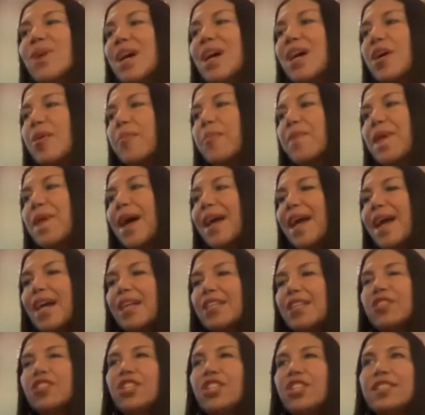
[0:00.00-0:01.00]
um, I
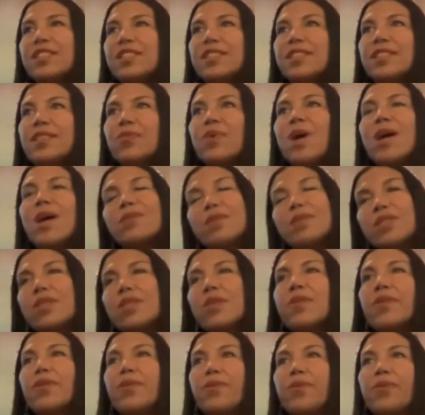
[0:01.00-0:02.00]
had just, well, I was
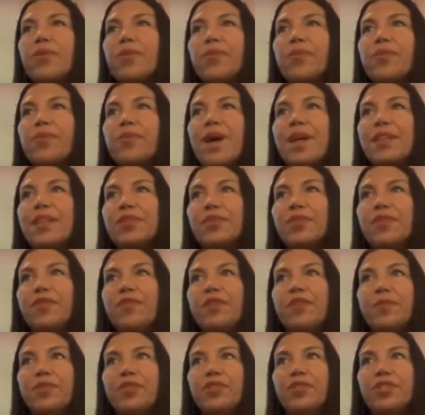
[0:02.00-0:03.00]
going through my twin
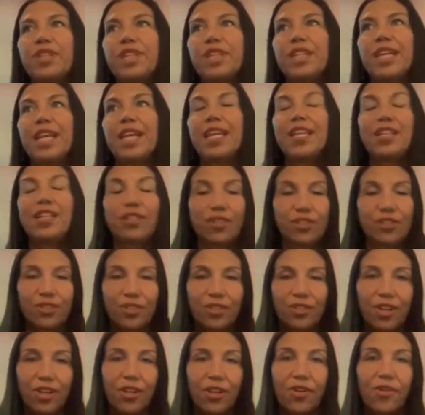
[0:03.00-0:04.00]
flame journey eight years
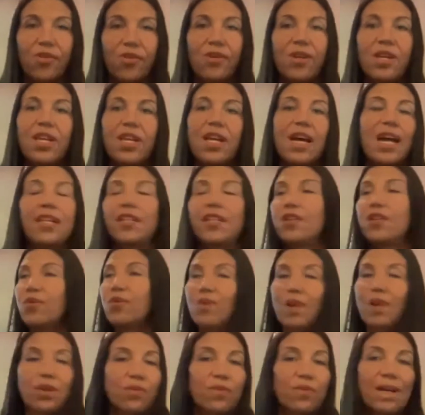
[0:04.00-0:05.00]
ago. I didn't know
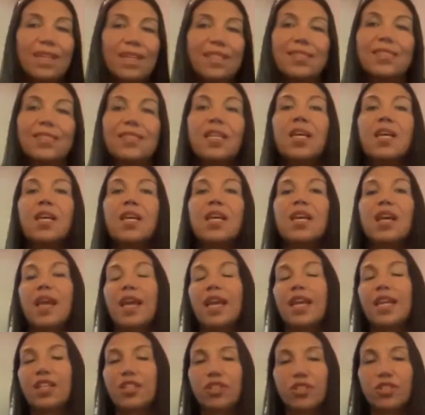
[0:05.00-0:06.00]
what it was.
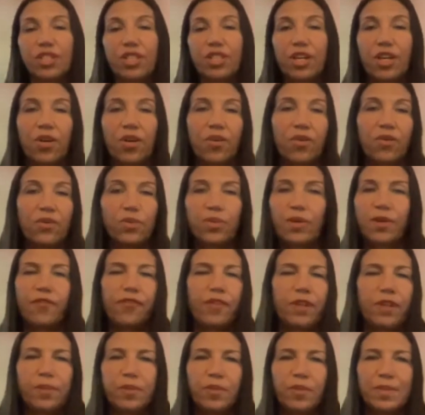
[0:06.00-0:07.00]
Eight years ago, twin
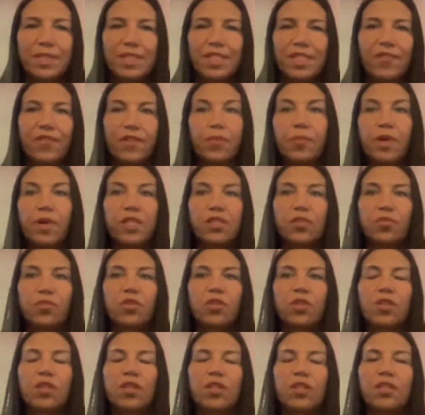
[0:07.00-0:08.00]
flames wasn't even a
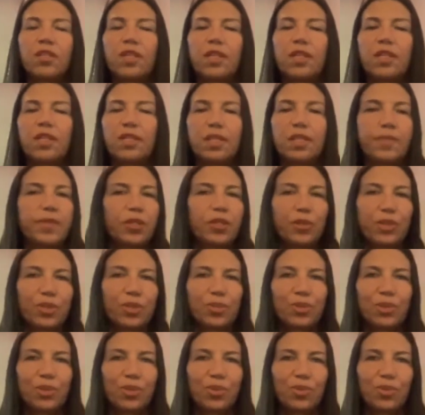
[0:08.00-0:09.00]
buzzword in, in
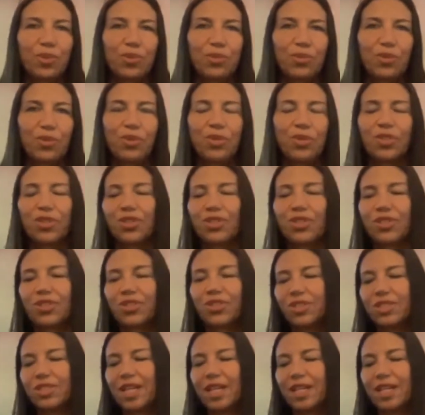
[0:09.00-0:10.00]
spiritual or woo woo
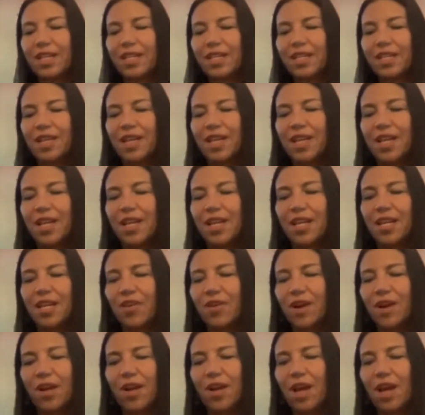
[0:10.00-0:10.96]
circles. And, you know, I,